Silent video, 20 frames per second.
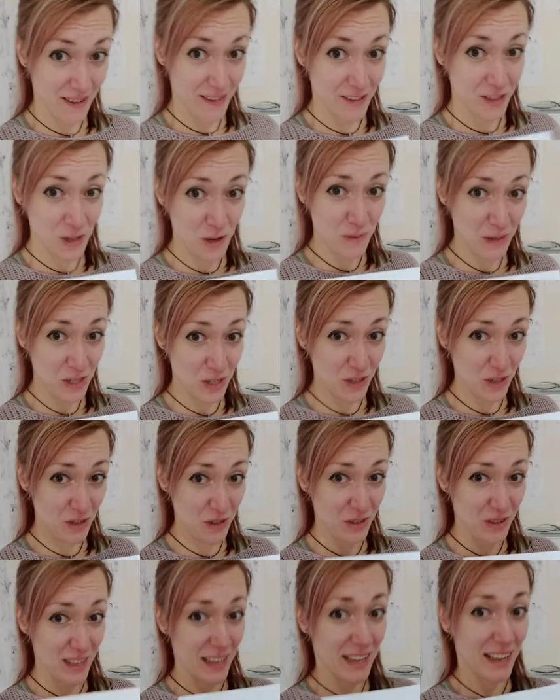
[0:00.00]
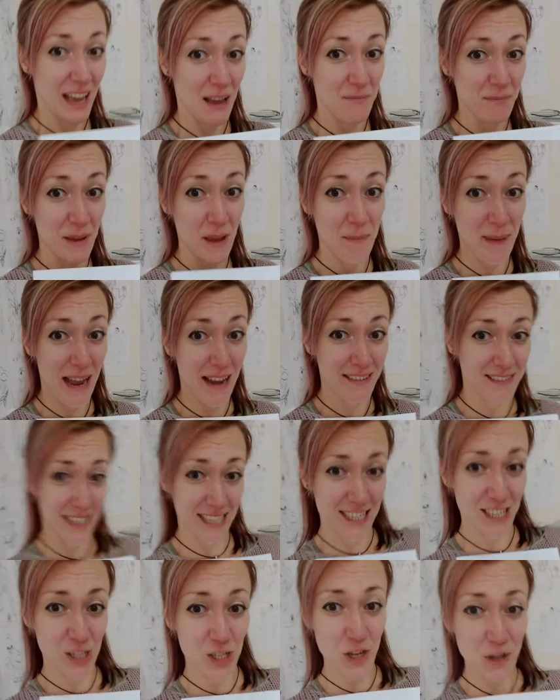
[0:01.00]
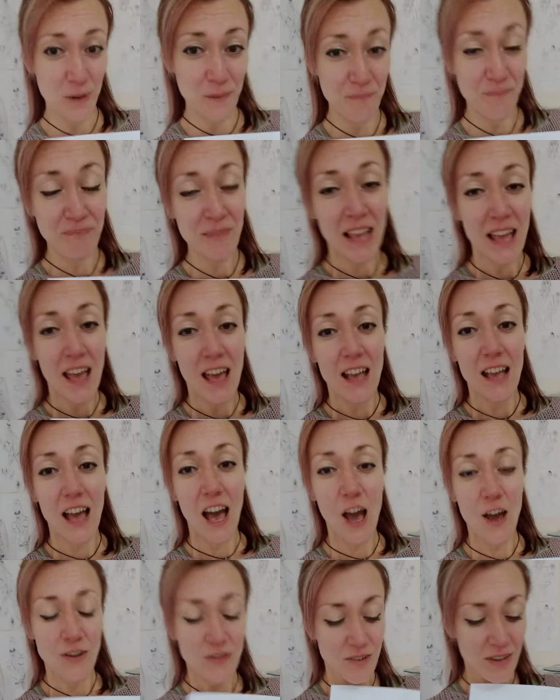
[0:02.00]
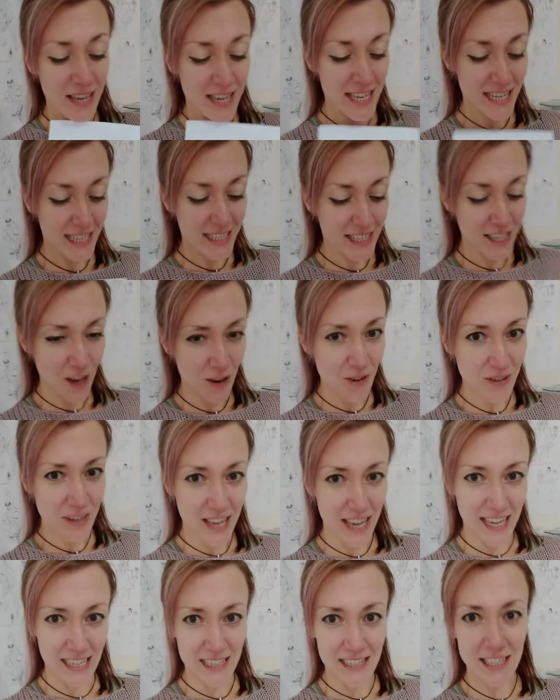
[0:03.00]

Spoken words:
Too much of the good thing can be a bad thing too. Okie dokie.